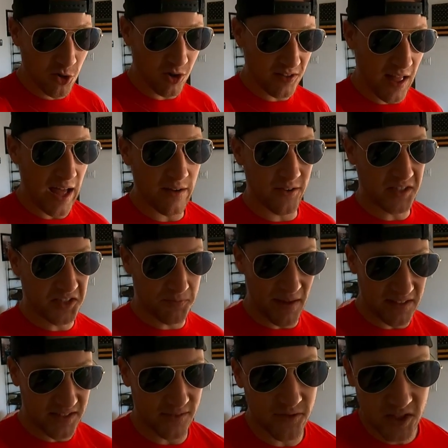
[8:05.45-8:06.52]
do a lot of
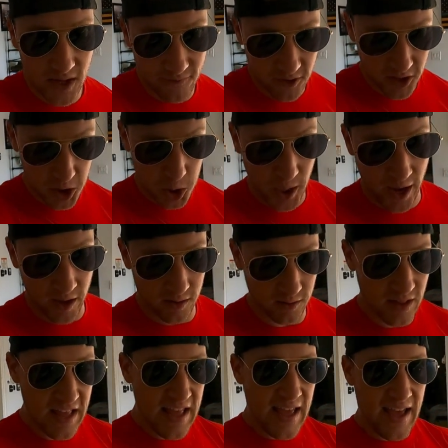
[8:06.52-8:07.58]
expensive stuff on the
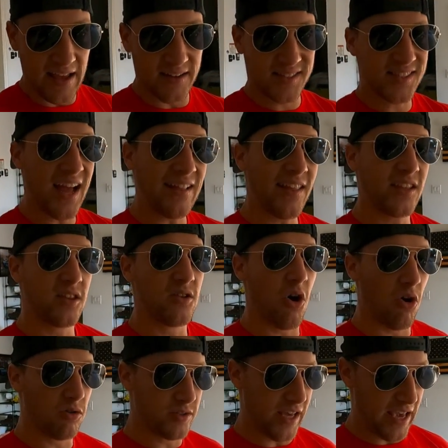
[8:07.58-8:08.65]
channel and it's not like the
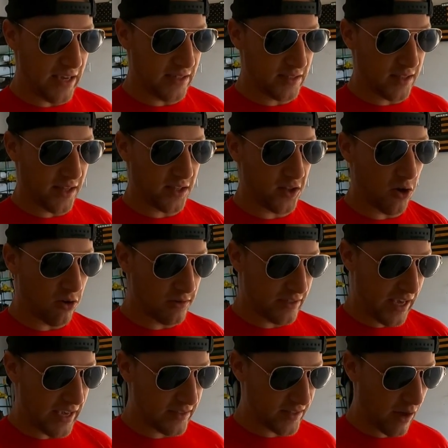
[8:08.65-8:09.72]
old days, like the old
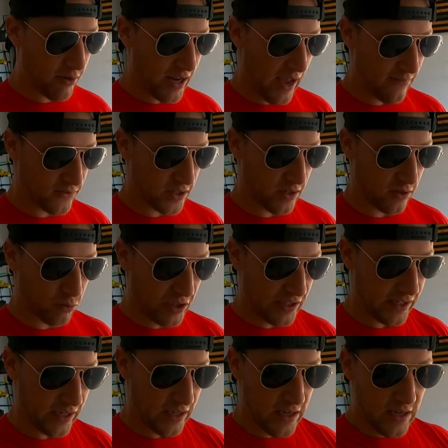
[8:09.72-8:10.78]
days I would have to
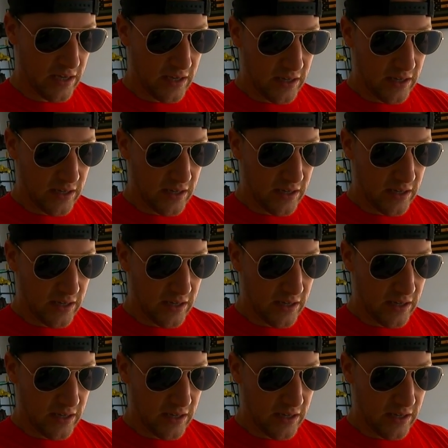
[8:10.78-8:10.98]
really